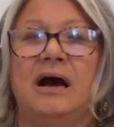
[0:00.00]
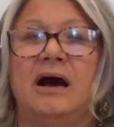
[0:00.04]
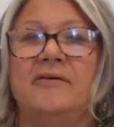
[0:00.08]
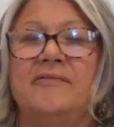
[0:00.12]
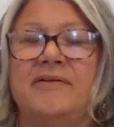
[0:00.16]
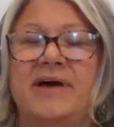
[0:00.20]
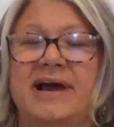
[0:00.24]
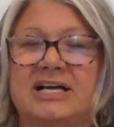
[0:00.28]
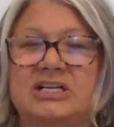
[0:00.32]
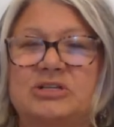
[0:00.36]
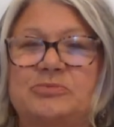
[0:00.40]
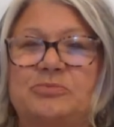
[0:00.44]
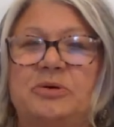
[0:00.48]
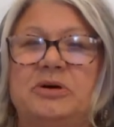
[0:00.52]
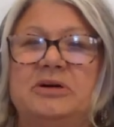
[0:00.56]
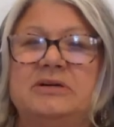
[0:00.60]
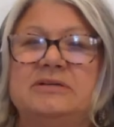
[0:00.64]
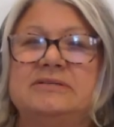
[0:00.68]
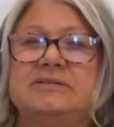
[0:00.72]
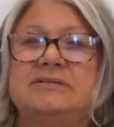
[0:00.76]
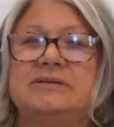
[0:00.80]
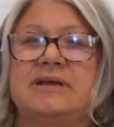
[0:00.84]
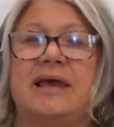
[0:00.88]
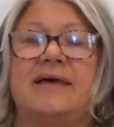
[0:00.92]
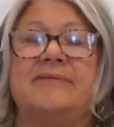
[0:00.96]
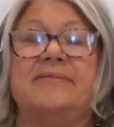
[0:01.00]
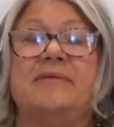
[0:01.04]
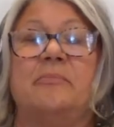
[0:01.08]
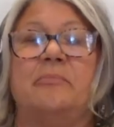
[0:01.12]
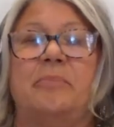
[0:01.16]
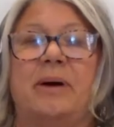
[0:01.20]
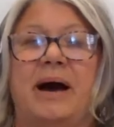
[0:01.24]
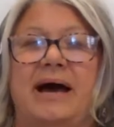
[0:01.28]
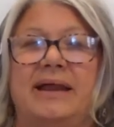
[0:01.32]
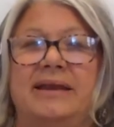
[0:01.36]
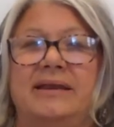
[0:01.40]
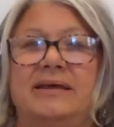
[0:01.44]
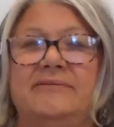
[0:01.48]
of experts and the
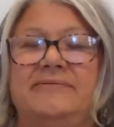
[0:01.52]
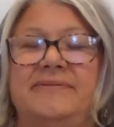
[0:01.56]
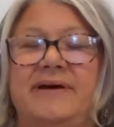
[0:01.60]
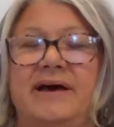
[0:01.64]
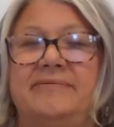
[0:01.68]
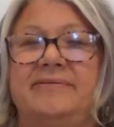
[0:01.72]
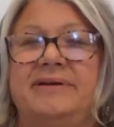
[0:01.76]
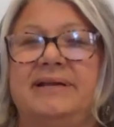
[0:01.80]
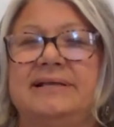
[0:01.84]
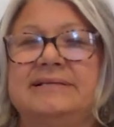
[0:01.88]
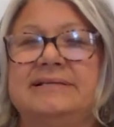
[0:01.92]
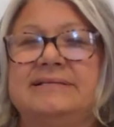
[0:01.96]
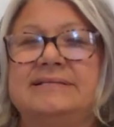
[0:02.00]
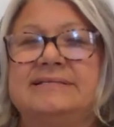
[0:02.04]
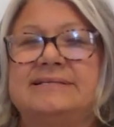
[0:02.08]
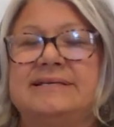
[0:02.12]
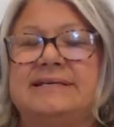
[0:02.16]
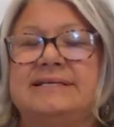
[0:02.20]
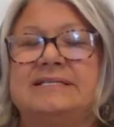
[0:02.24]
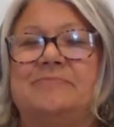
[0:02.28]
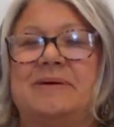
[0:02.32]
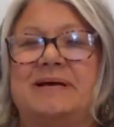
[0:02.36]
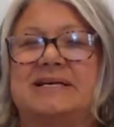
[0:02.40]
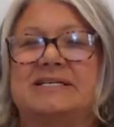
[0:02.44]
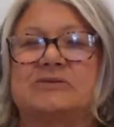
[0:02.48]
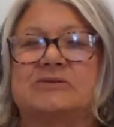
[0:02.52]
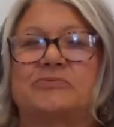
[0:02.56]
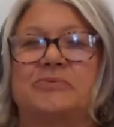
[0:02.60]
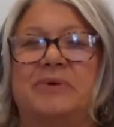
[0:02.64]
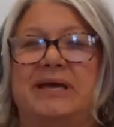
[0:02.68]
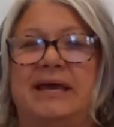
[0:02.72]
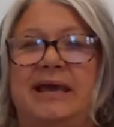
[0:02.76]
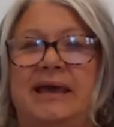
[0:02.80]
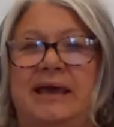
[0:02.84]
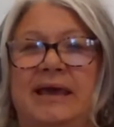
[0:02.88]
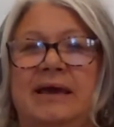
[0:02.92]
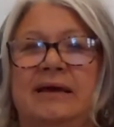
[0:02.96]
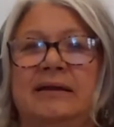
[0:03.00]
body of evidence as best
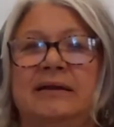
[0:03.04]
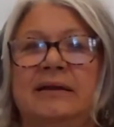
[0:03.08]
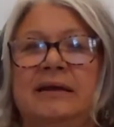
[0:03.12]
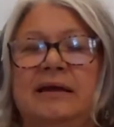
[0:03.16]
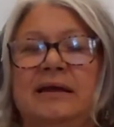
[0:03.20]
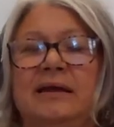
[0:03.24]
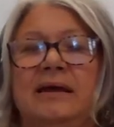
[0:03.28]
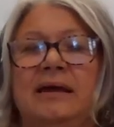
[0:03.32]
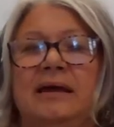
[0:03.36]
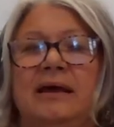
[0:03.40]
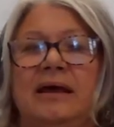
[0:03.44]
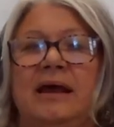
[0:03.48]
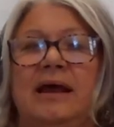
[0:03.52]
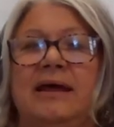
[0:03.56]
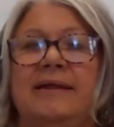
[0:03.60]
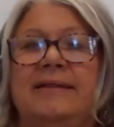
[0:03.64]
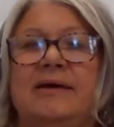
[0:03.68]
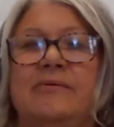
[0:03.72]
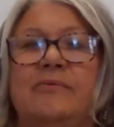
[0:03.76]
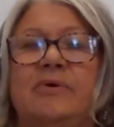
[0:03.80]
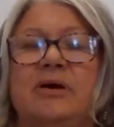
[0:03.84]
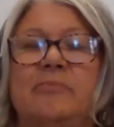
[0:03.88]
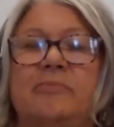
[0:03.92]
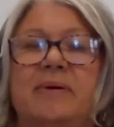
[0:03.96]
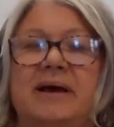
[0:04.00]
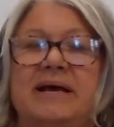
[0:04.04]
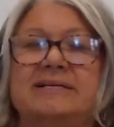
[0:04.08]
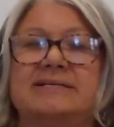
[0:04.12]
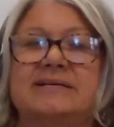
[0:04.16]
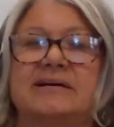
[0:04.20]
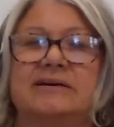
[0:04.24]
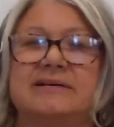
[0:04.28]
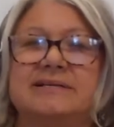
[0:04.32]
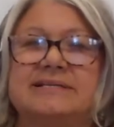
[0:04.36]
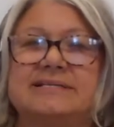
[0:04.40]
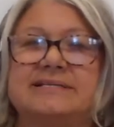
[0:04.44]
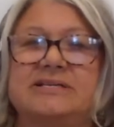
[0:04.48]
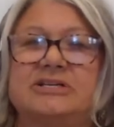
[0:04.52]
we can, and then we base
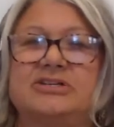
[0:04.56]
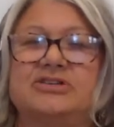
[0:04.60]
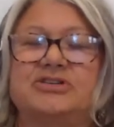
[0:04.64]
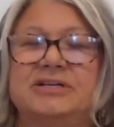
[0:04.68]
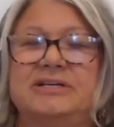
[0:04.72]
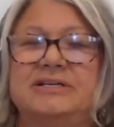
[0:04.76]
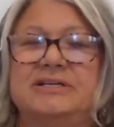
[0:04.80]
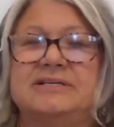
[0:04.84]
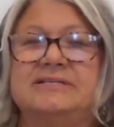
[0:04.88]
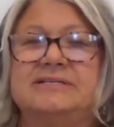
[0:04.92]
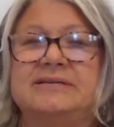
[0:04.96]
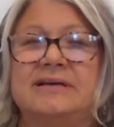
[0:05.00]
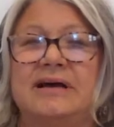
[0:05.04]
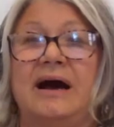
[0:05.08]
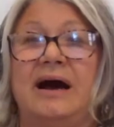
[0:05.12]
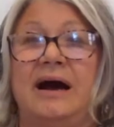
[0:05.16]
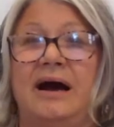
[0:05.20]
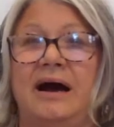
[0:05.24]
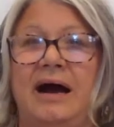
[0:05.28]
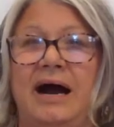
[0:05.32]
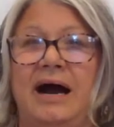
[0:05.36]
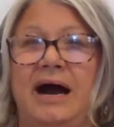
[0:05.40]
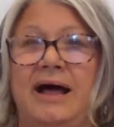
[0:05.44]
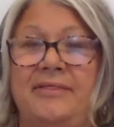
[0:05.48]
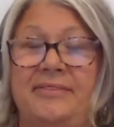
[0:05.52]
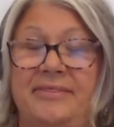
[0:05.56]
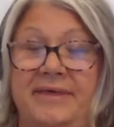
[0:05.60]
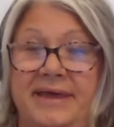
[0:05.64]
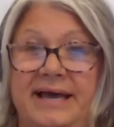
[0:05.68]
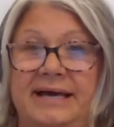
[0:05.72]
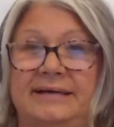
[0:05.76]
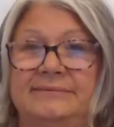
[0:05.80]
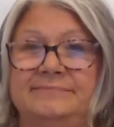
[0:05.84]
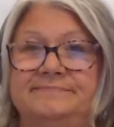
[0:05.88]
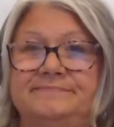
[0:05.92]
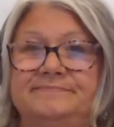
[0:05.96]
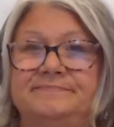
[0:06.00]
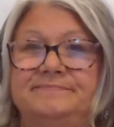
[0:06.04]
our decisions on
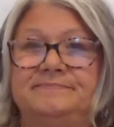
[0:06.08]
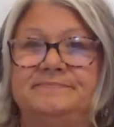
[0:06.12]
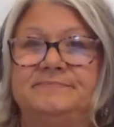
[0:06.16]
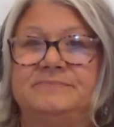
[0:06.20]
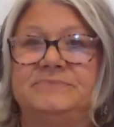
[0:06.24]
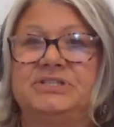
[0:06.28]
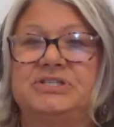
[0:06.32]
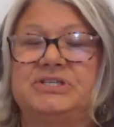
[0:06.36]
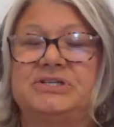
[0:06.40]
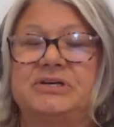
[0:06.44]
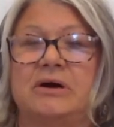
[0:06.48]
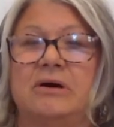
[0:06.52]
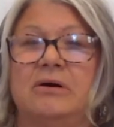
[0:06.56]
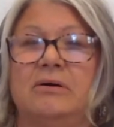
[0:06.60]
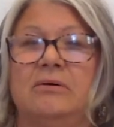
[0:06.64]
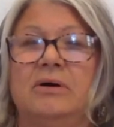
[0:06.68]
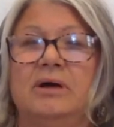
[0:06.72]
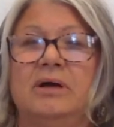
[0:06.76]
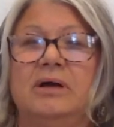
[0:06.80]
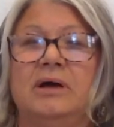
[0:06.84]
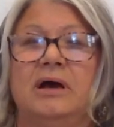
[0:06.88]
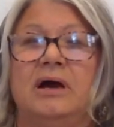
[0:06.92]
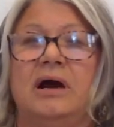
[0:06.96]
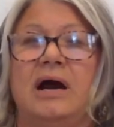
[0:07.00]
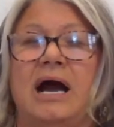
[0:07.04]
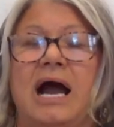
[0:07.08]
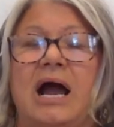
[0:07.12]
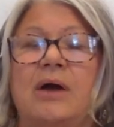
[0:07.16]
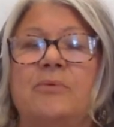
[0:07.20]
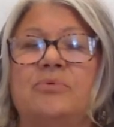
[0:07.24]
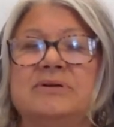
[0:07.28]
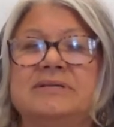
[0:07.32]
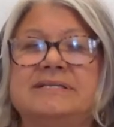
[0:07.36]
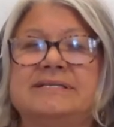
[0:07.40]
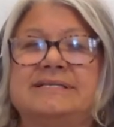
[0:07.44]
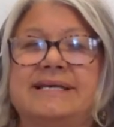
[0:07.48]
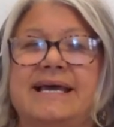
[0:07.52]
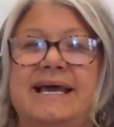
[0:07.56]
that. So I
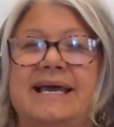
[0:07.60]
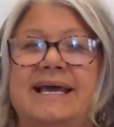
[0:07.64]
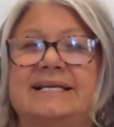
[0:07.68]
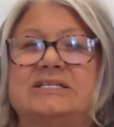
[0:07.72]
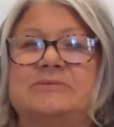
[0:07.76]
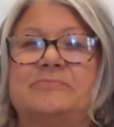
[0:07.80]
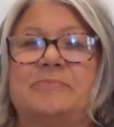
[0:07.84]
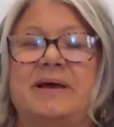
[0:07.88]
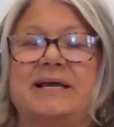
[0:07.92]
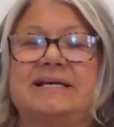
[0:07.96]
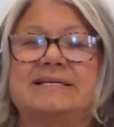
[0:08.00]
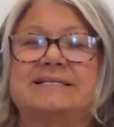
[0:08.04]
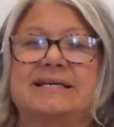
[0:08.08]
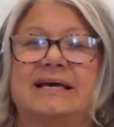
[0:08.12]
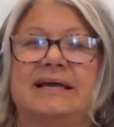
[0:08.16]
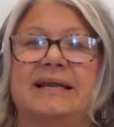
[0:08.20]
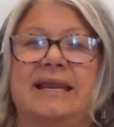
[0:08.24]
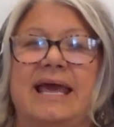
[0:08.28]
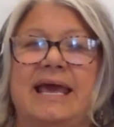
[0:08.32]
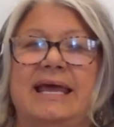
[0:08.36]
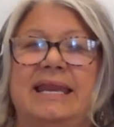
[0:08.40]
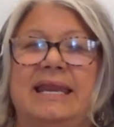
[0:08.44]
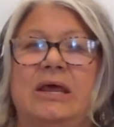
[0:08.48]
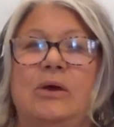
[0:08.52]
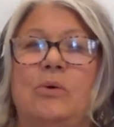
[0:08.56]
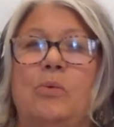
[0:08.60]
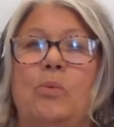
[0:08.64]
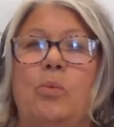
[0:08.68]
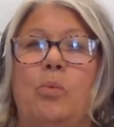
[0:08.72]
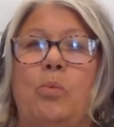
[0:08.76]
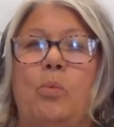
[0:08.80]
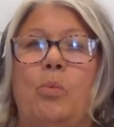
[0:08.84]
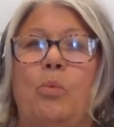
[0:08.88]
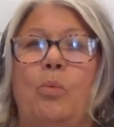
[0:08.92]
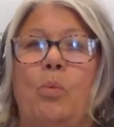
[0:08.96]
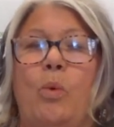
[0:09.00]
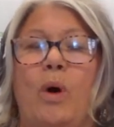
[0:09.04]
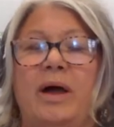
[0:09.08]
wouldn't say it's based on any
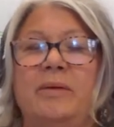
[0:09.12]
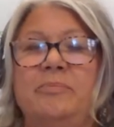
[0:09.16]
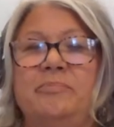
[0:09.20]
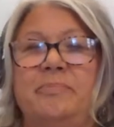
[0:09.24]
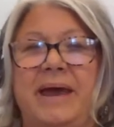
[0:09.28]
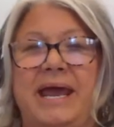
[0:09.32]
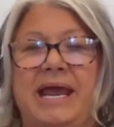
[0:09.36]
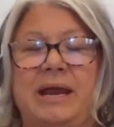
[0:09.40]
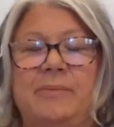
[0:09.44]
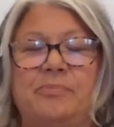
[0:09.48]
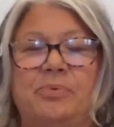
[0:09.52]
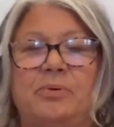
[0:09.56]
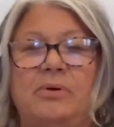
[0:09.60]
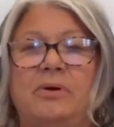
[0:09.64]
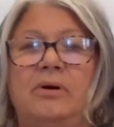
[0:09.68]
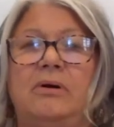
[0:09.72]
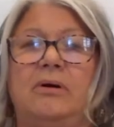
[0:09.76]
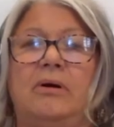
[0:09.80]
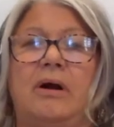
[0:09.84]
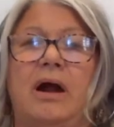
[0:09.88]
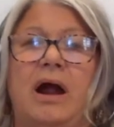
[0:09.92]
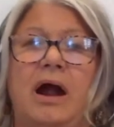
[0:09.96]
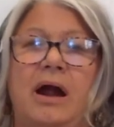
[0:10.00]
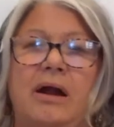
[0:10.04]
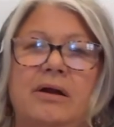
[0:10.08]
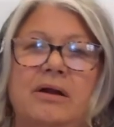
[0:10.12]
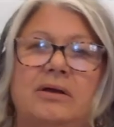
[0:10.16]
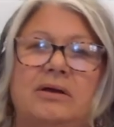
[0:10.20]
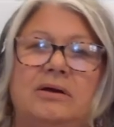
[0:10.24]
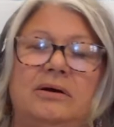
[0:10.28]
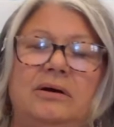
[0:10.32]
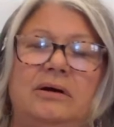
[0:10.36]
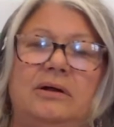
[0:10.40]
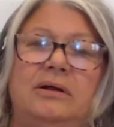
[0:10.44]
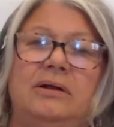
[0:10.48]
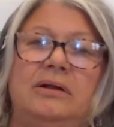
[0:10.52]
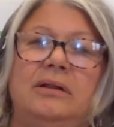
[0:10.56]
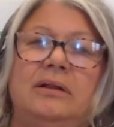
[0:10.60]
one paper or
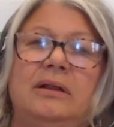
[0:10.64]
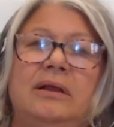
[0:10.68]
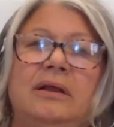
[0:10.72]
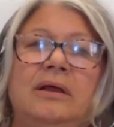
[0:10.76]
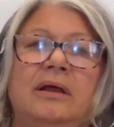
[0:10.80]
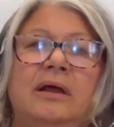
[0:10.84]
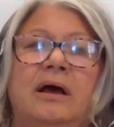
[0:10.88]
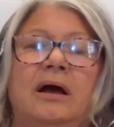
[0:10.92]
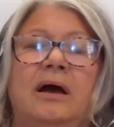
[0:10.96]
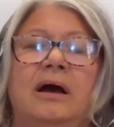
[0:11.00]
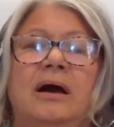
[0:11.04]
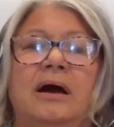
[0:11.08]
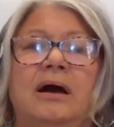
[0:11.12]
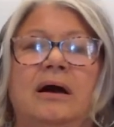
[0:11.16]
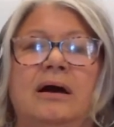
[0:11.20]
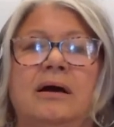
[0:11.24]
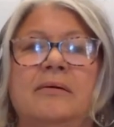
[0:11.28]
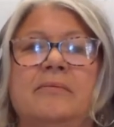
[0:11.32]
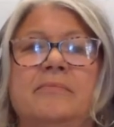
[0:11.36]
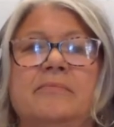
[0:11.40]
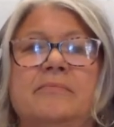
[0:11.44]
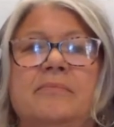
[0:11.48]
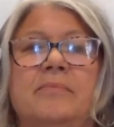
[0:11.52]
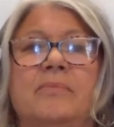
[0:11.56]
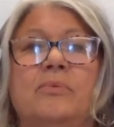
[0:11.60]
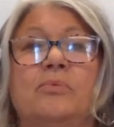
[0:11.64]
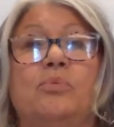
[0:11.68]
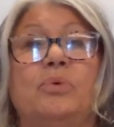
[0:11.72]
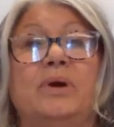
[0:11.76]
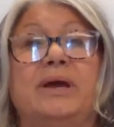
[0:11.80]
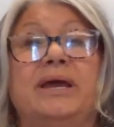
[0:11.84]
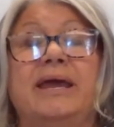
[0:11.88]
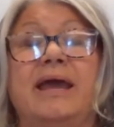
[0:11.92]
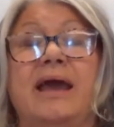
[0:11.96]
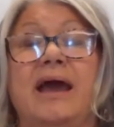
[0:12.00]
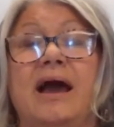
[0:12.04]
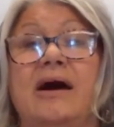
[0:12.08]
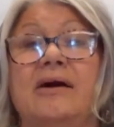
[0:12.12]
article.
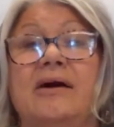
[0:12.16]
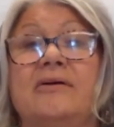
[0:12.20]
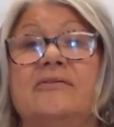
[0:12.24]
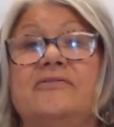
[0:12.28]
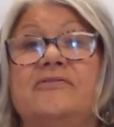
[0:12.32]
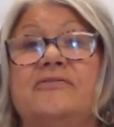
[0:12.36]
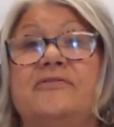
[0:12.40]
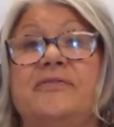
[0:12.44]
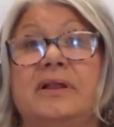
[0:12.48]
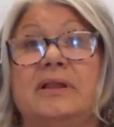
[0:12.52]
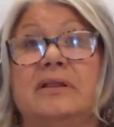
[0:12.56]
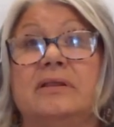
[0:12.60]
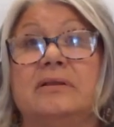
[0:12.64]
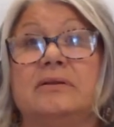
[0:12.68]
We have